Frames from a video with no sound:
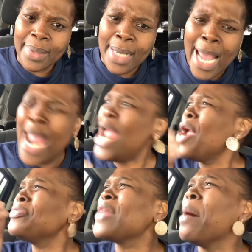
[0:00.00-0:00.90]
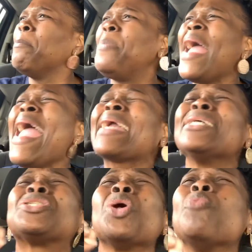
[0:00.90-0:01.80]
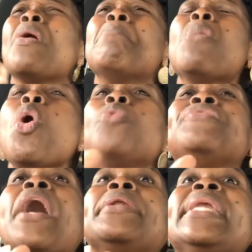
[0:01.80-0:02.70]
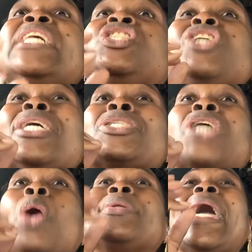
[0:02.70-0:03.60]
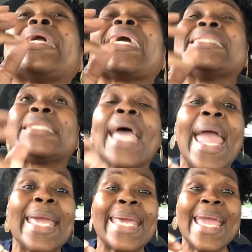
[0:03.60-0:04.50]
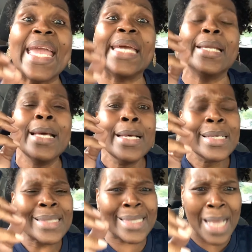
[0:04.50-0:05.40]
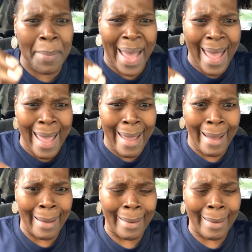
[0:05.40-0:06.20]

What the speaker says: hear them begging to remove their knee just so they can take in some air?